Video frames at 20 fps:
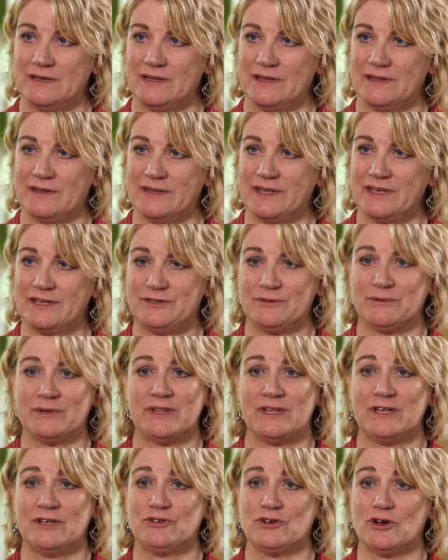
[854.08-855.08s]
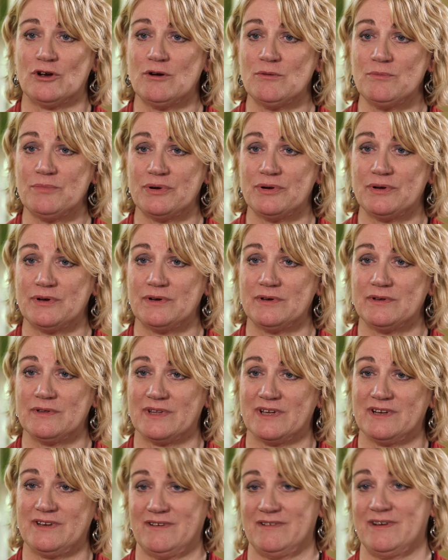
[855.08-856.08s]
They're doing their job.
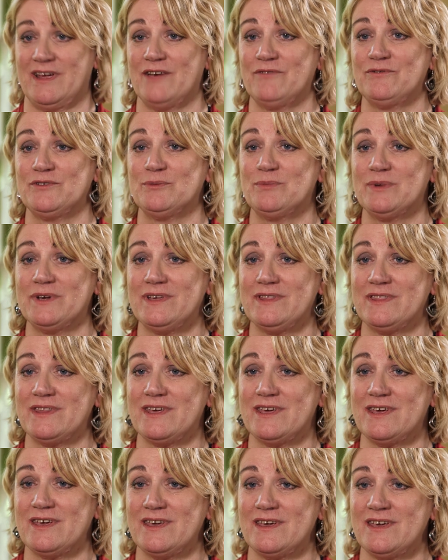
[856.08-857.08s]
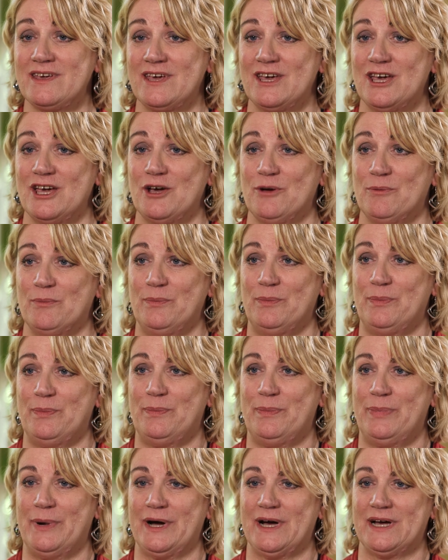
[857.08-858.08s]
They don't have to be there,
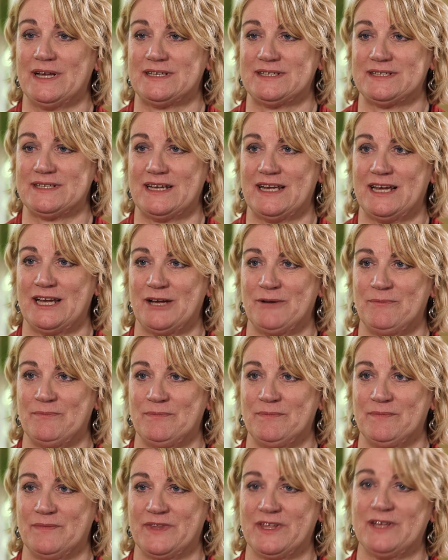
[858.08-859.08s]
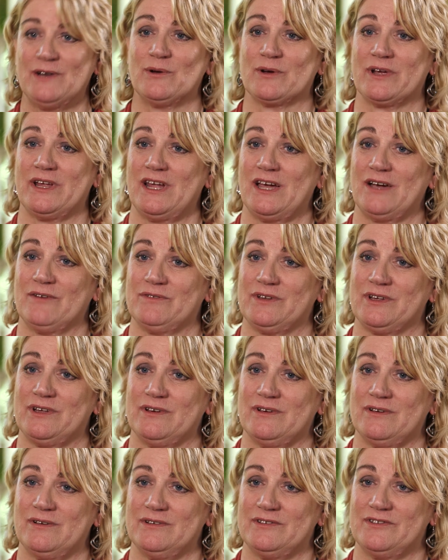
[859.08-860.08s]
but they're looking after
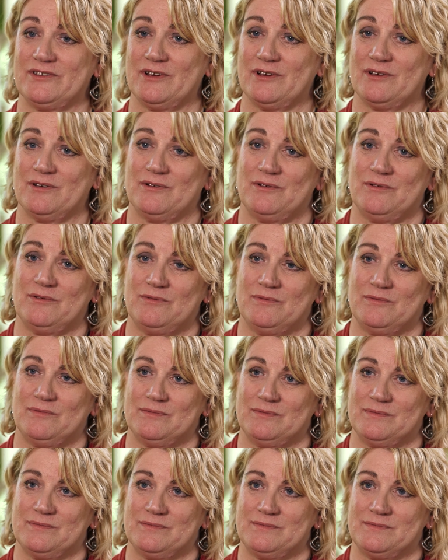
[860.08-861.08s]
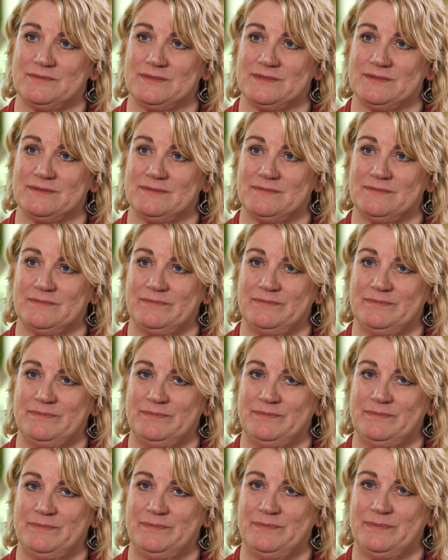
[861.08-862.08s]
you. So
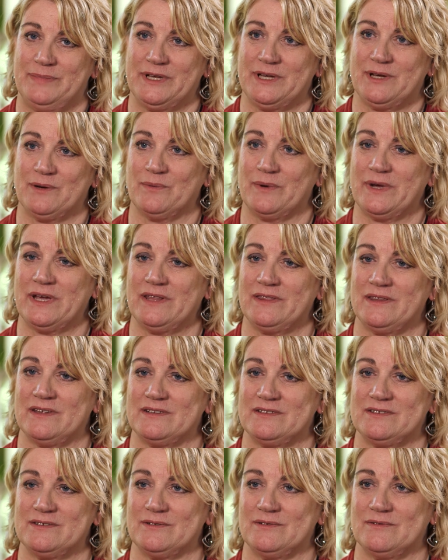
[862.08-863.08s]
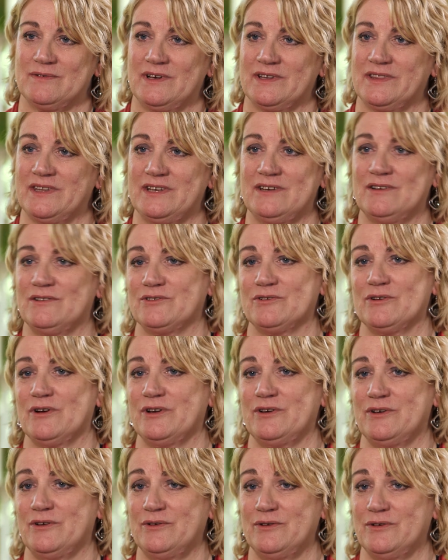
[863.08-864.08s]
be aware that sort of like they're not
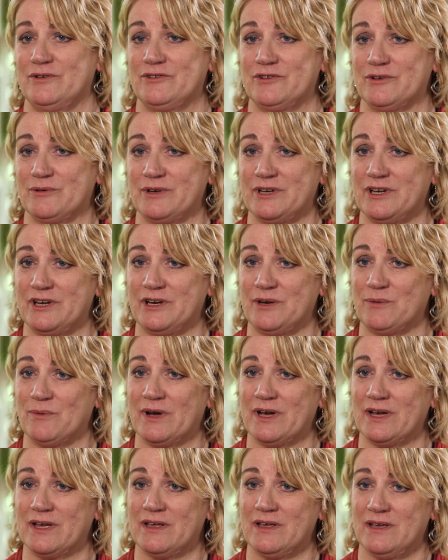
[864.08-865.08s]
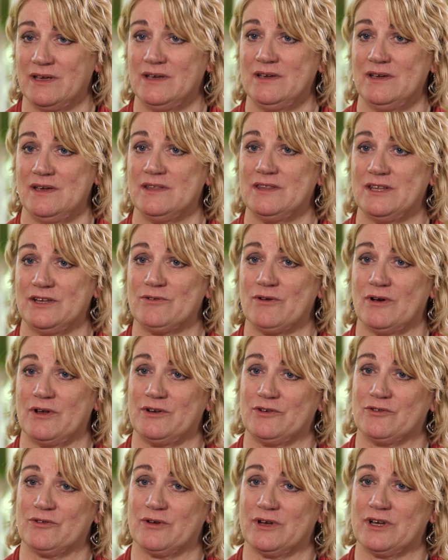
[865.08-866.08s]
trying to hurt you in any way. They're trying
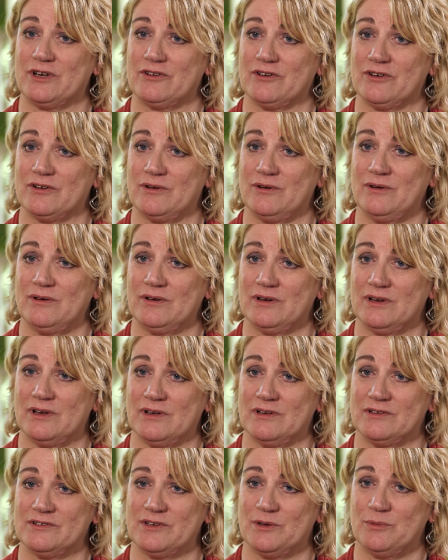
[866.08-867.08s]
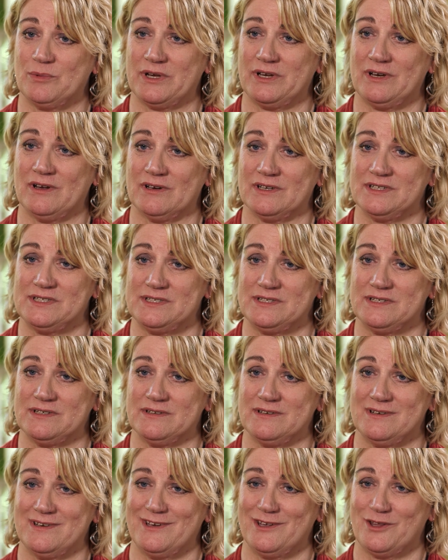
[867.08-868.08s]
to treat you. So be nice
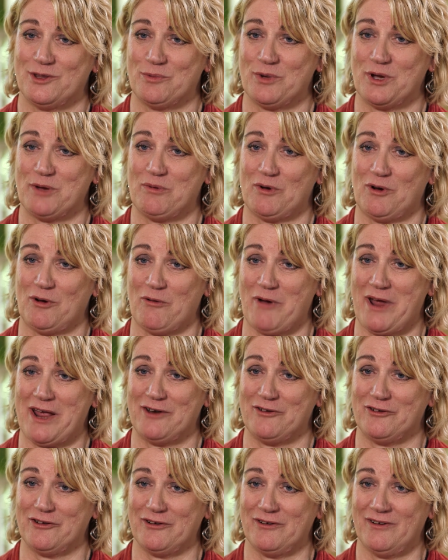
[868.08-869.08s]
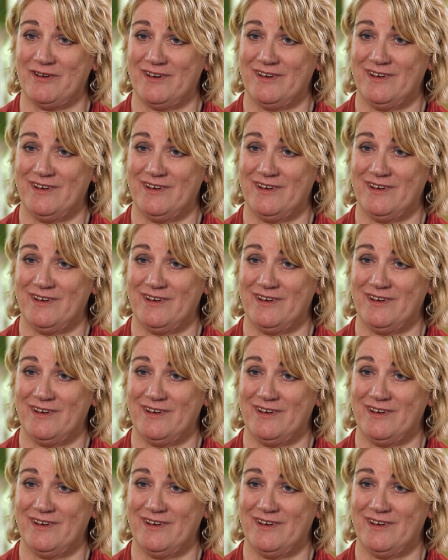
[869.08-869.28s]
to the people around you.